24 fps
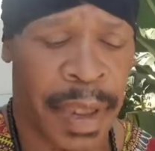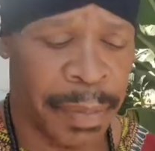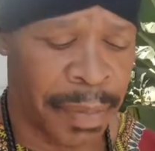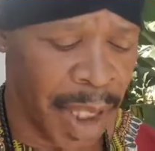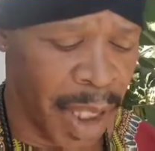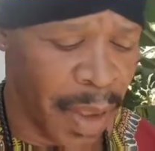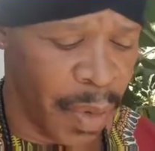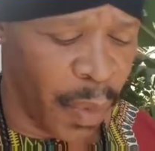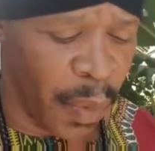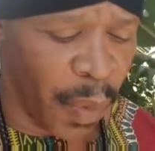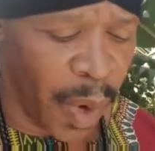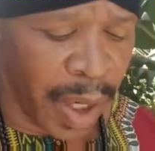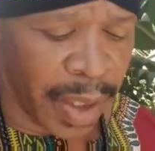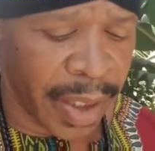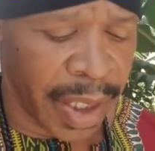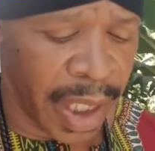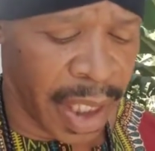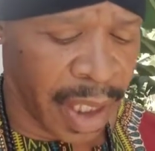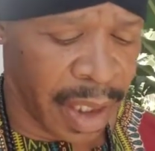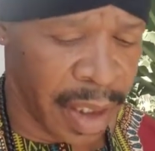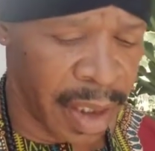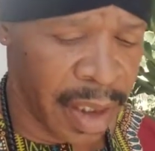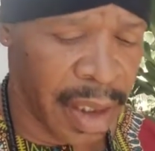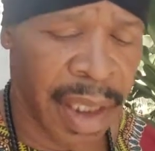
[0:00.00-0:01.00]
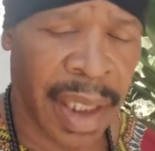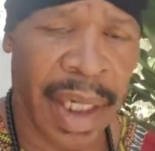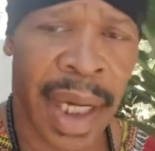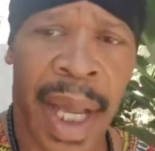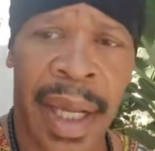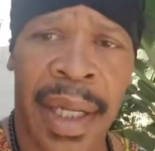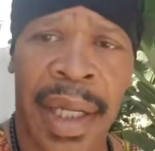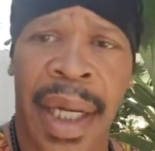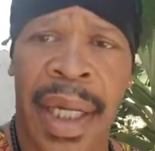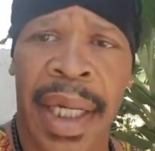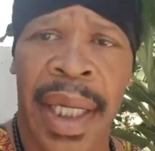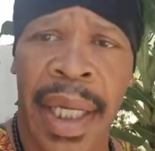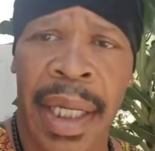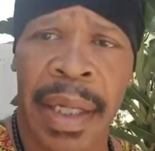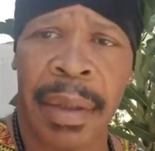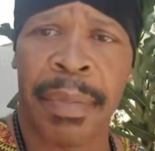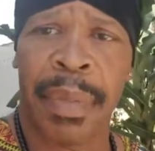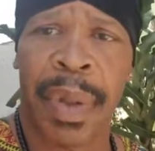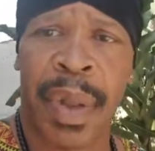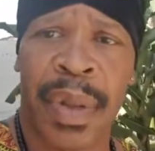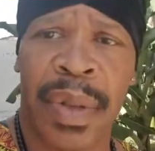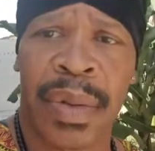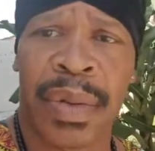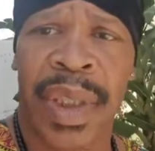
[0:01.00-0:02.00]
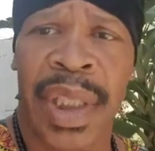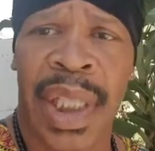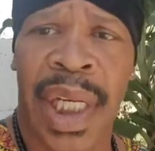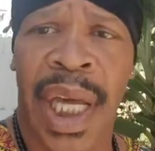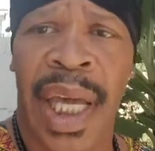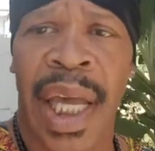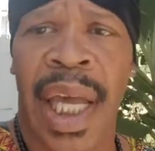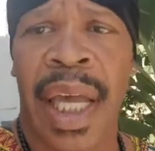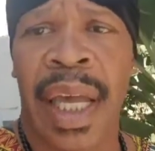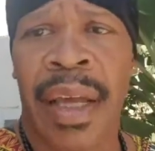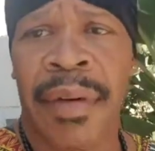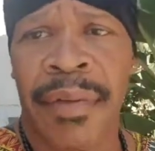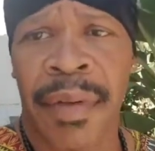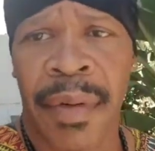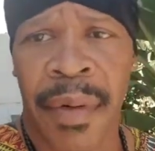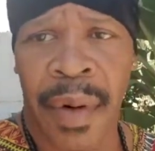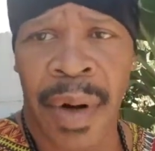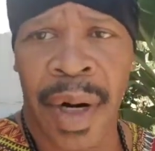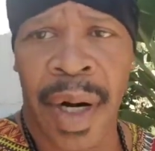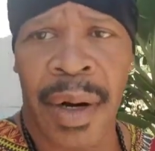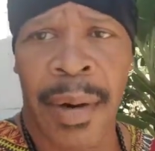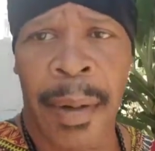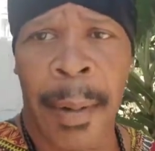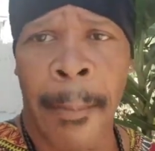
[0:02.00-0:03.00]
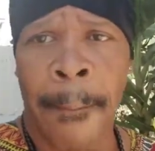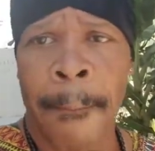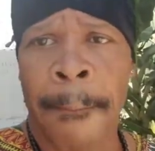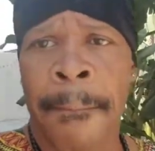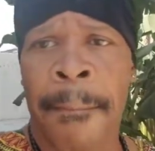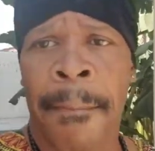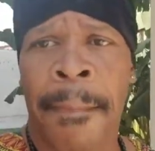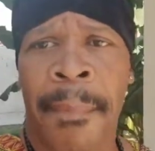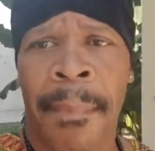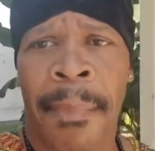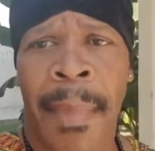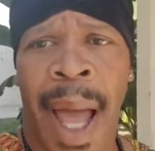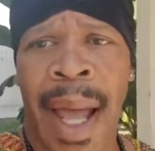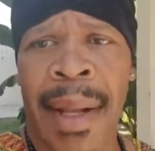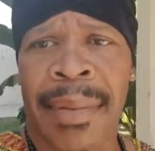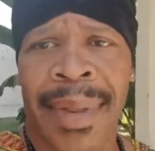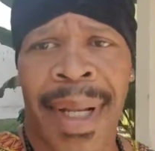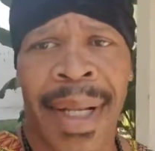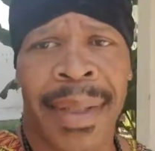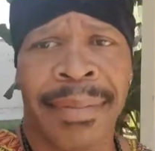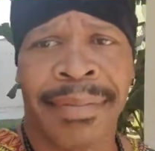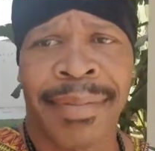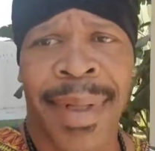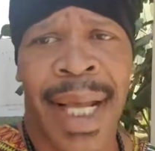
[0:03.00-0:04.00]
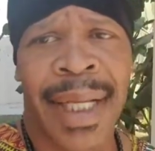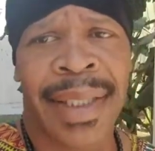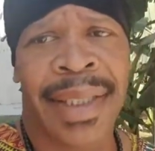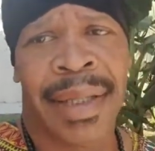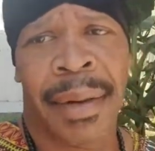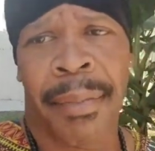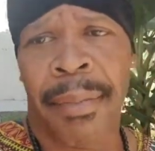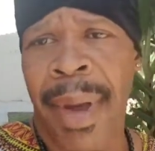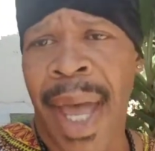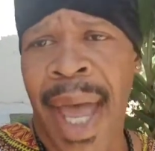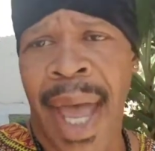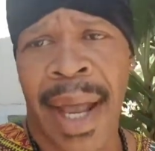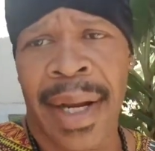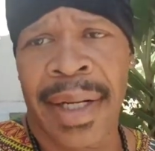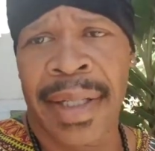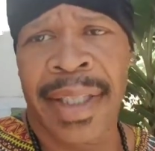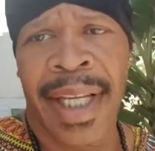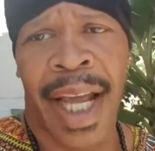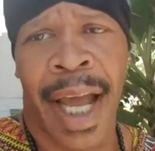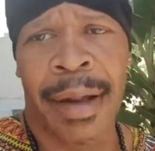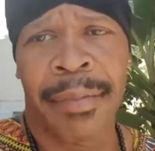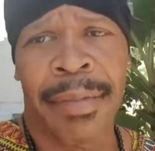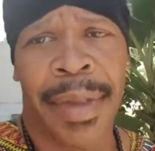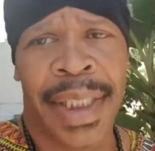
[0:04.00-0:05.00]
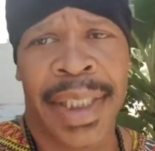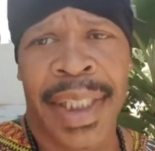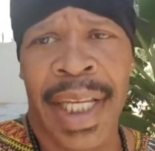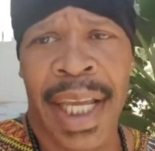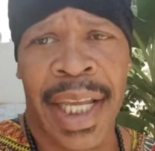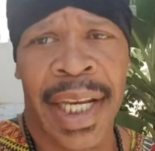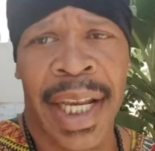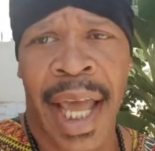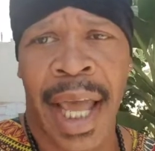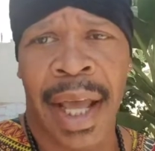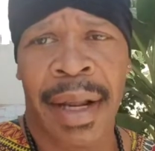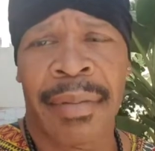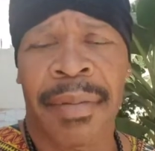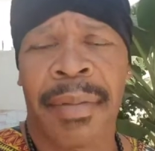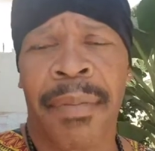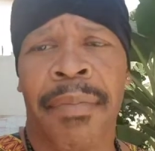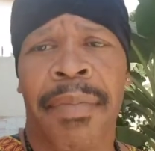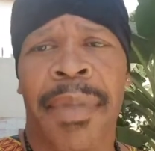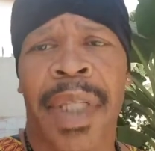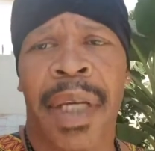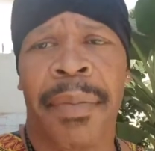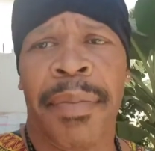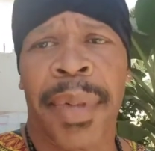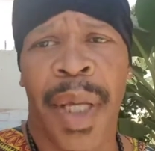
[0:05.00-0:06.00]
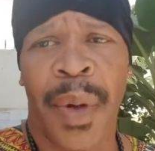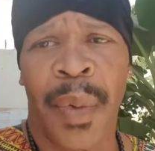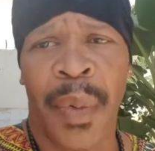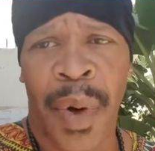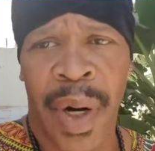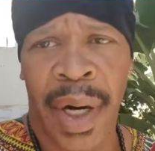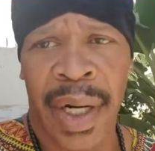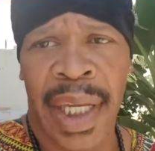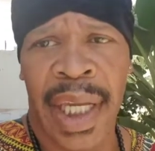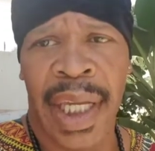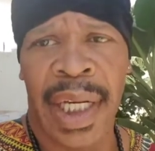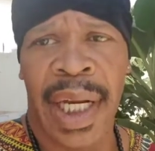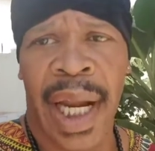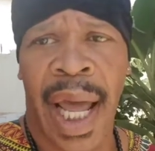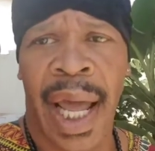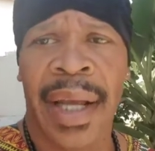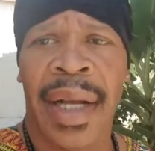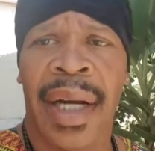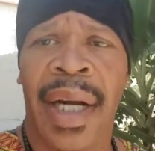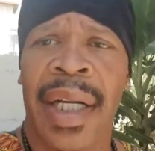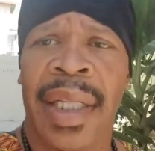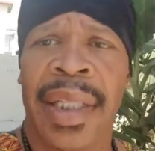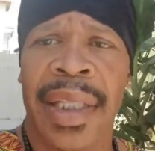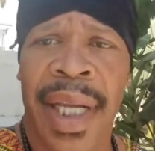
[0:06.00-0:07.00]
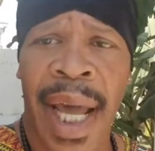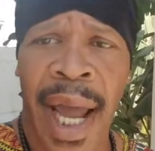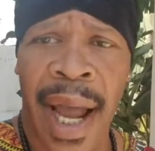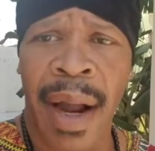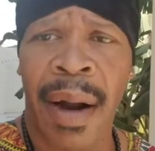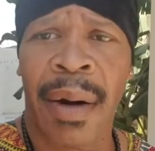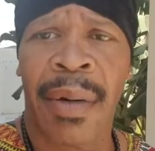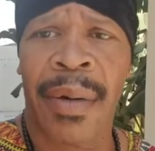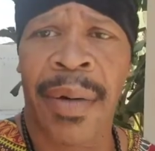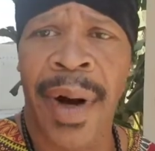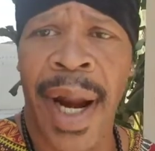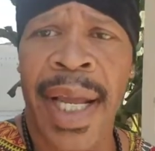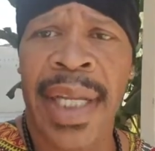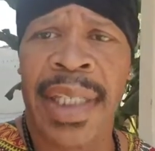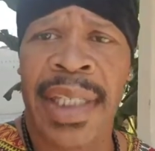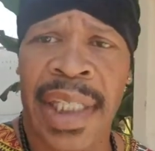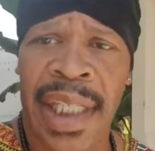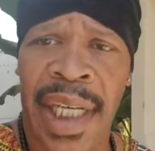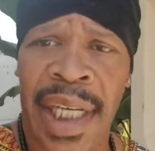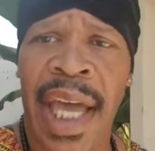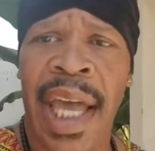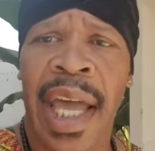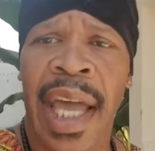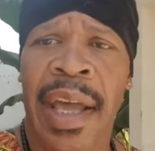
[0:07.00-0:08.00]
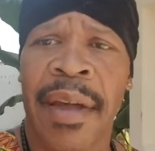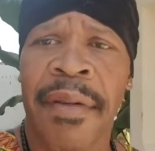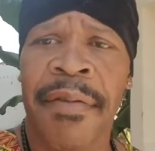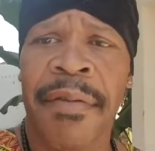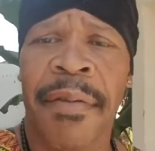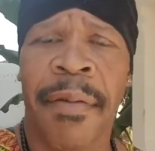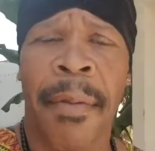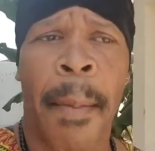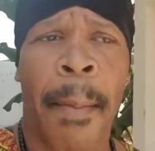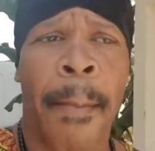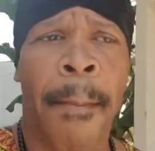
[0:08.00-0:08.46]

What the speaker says: be working like a Hebrew slave, or that's a bad time to say that. To be working like a downright slave